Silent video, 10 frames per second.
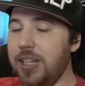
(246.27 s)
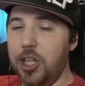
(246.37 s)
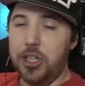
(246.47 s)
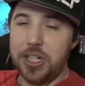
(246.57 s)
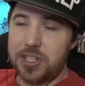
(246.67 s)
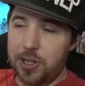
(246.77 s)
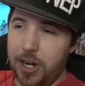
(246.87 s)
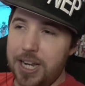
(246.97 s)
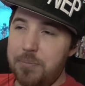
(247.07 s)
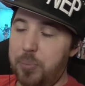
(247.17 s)
It's a little
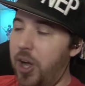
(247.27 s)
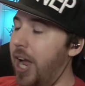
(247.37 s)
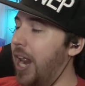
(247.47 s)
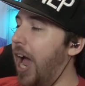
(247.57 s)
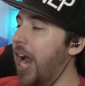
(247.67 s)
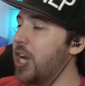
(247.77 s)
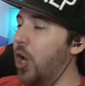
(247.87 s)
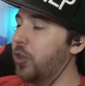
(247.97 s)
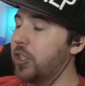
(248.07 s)
concerning, but I know